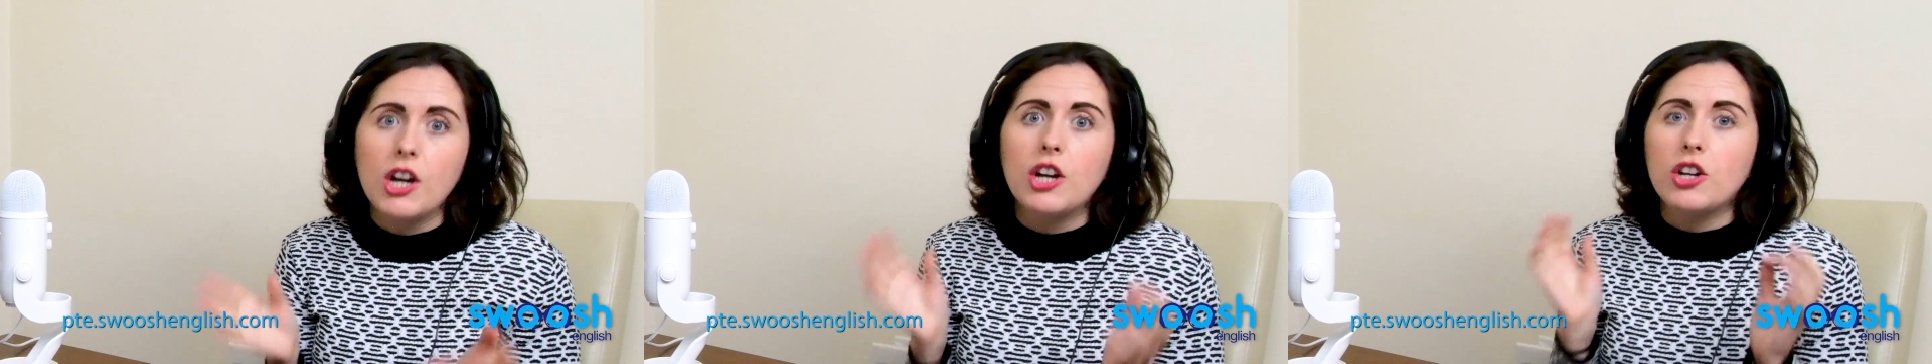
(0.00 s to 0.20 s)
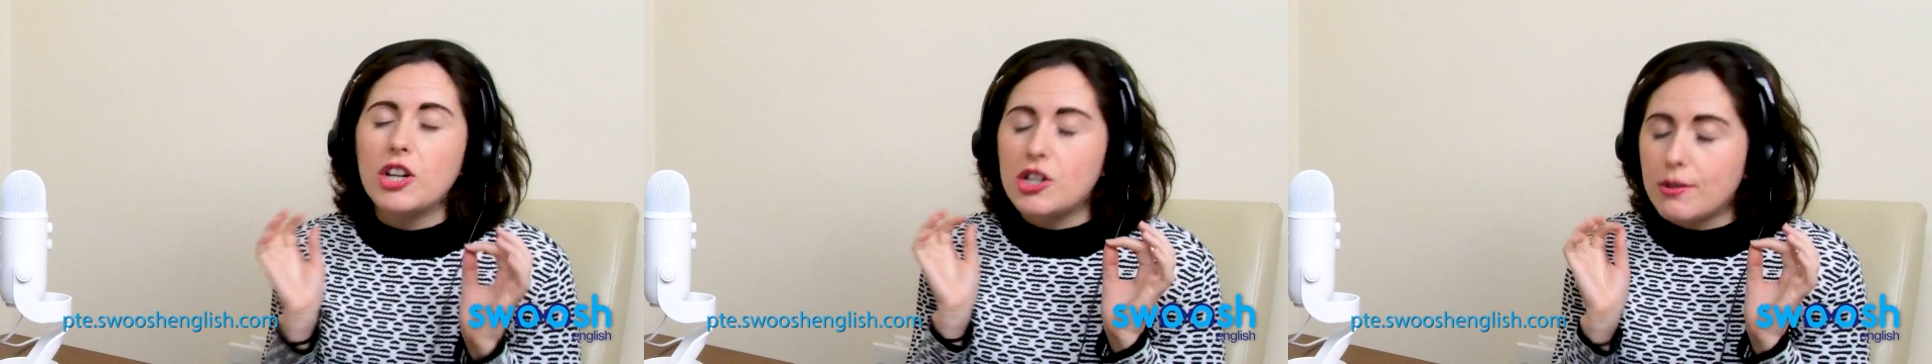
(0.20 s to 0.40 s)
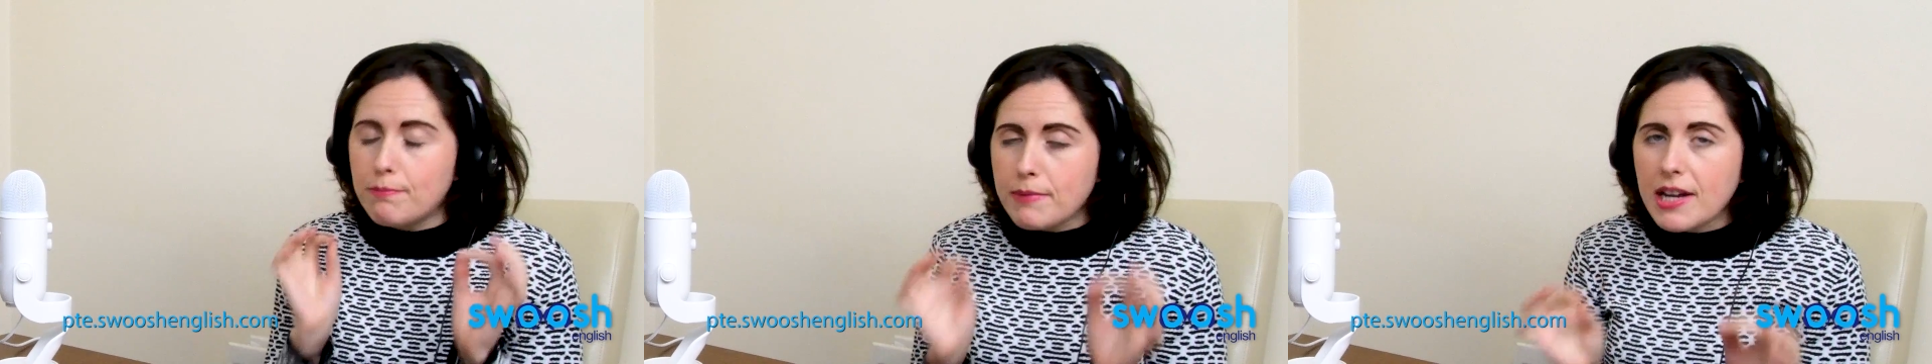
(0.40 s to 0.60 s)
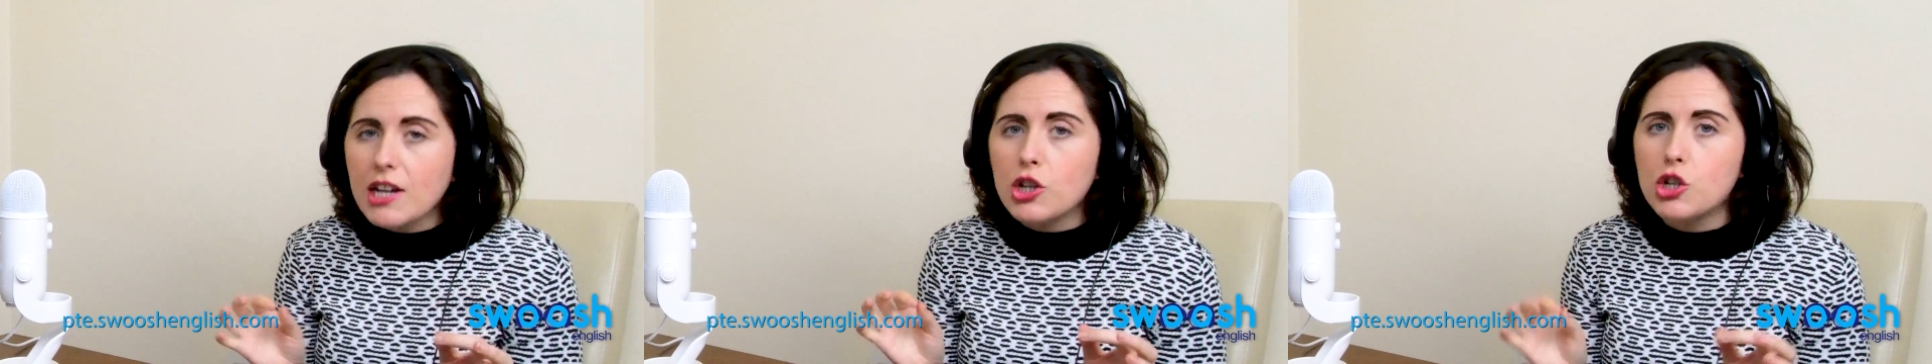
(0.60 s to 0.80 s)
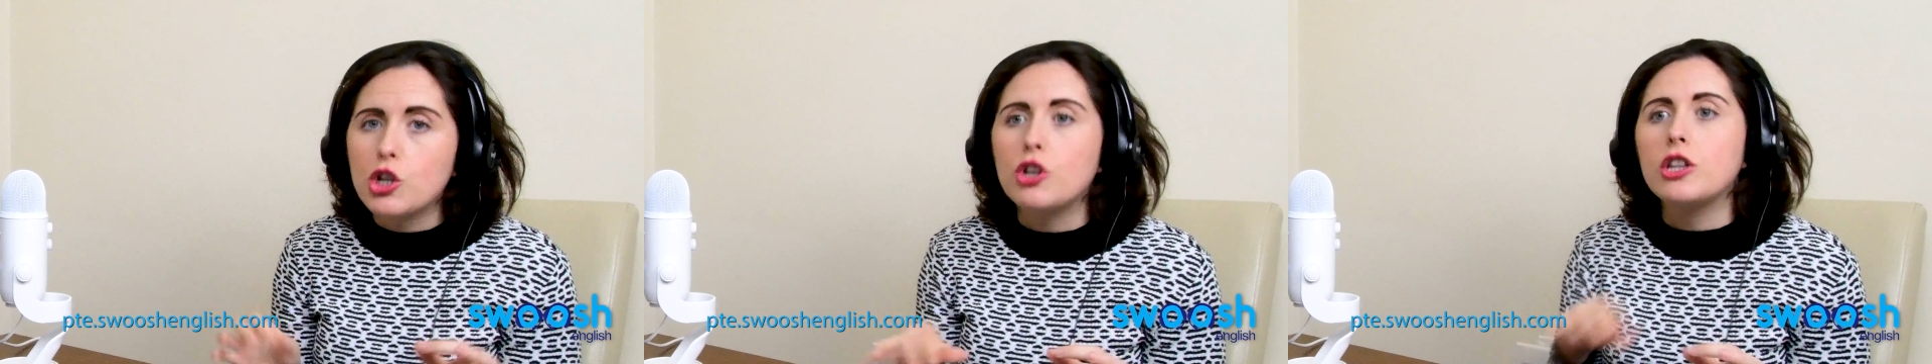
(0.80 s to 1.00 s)
You need to
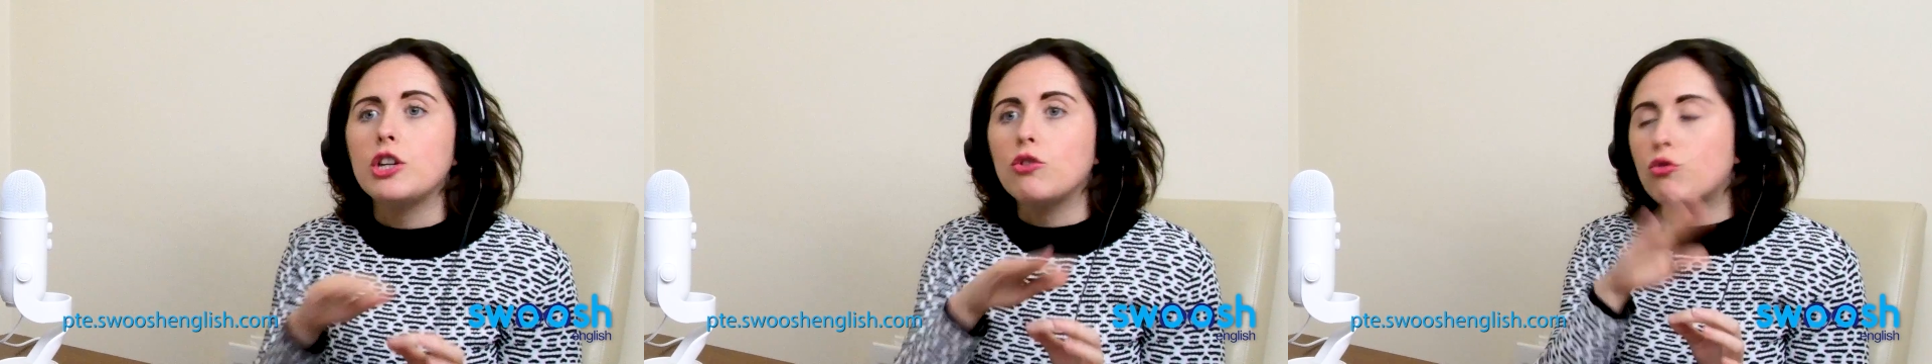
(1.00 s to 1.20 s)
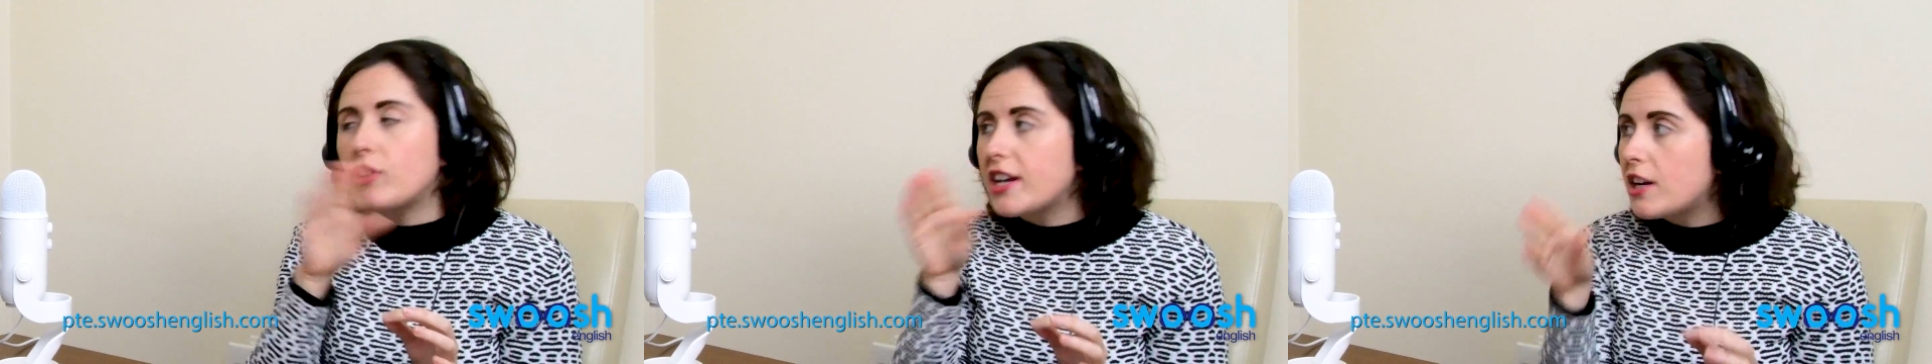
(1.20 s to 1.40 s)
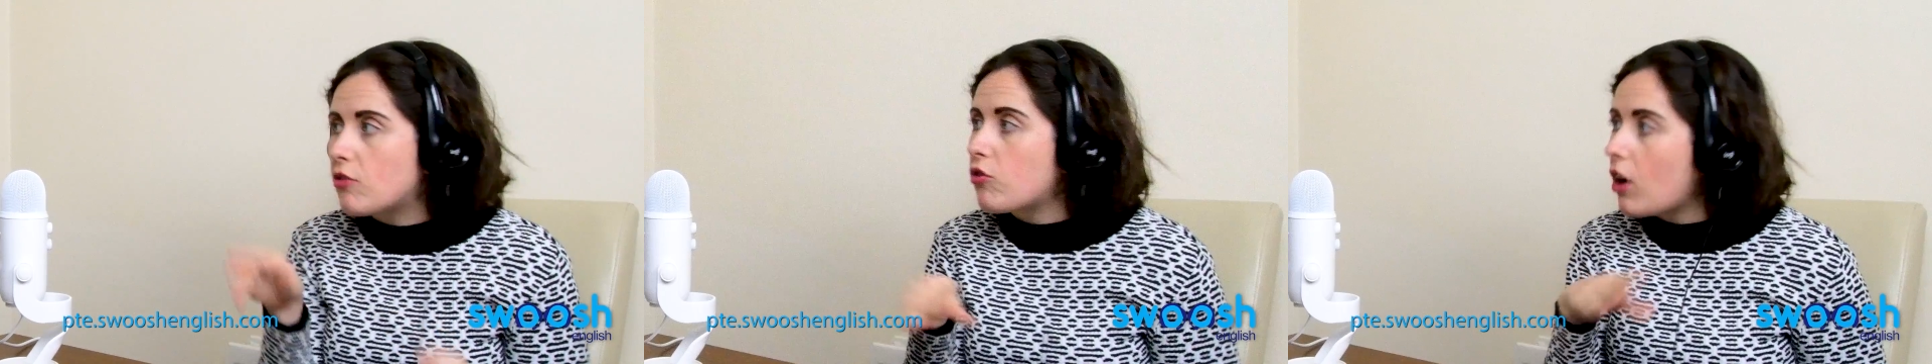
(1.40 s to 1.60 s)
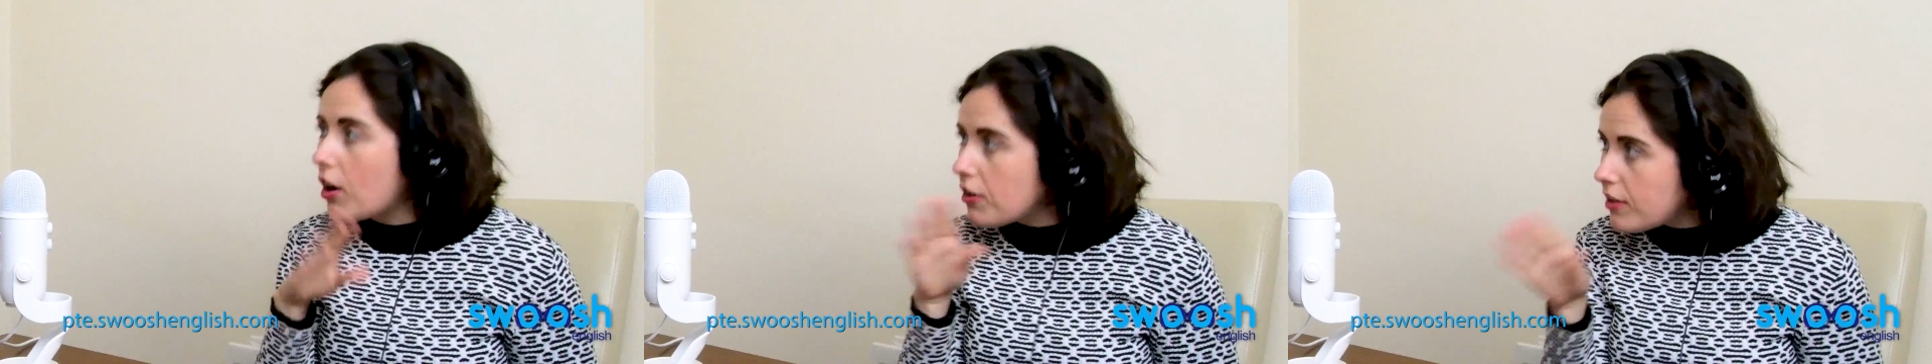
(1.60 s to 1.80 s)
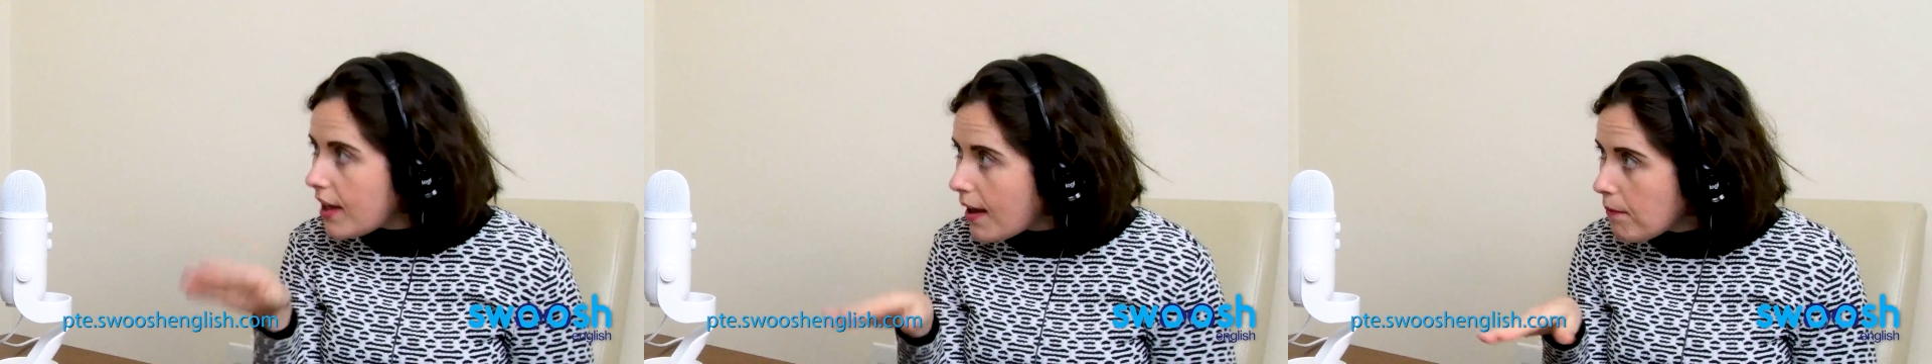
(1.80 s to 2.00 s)
make sure that you read
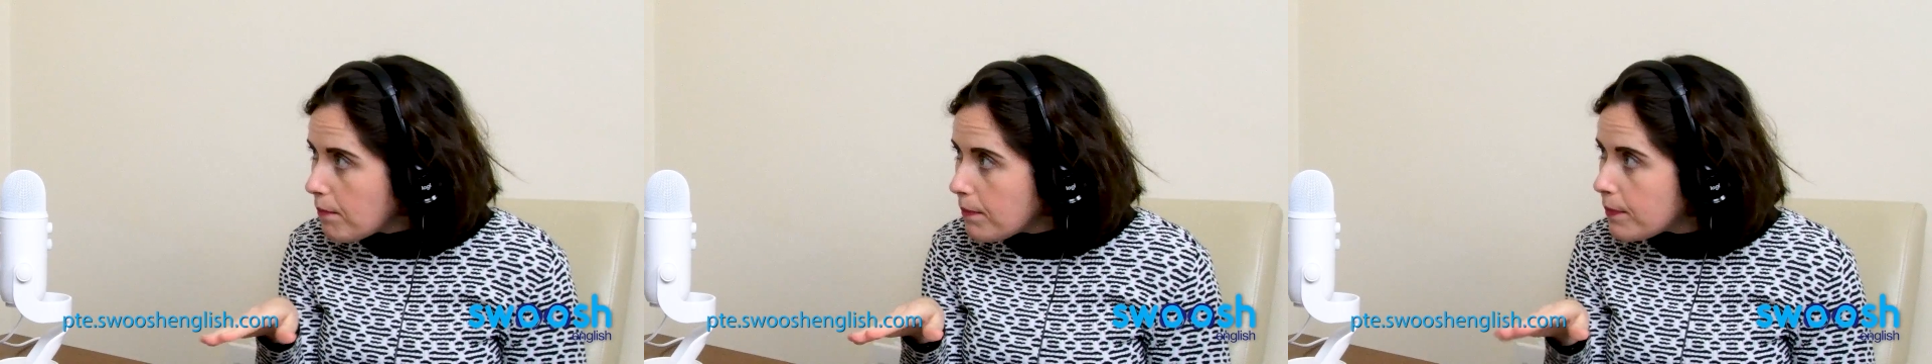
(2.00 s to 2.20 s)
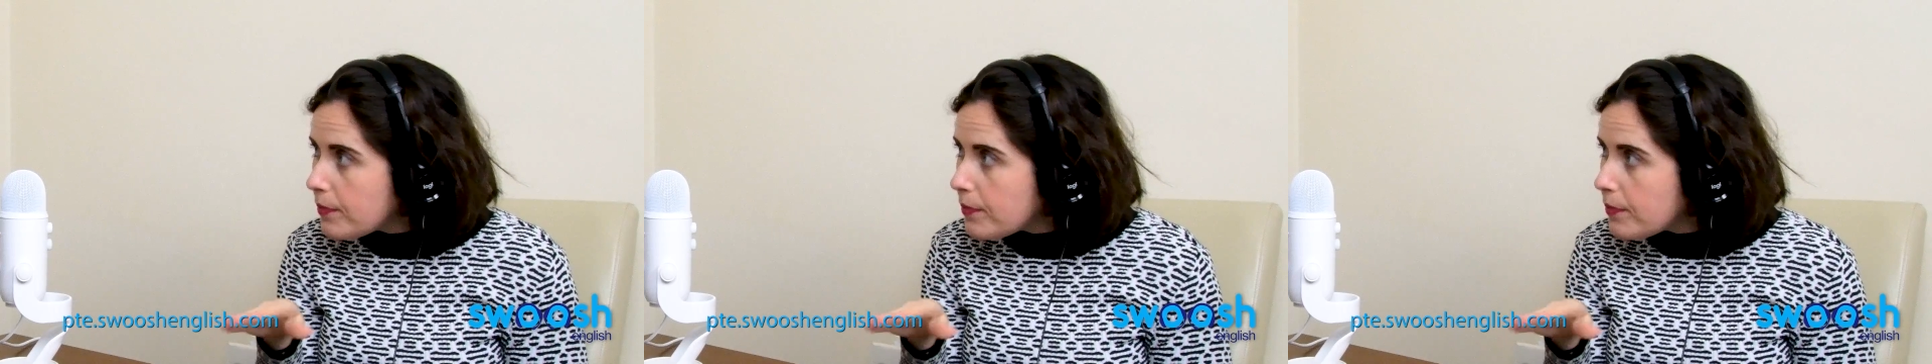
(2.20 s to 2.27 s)
around them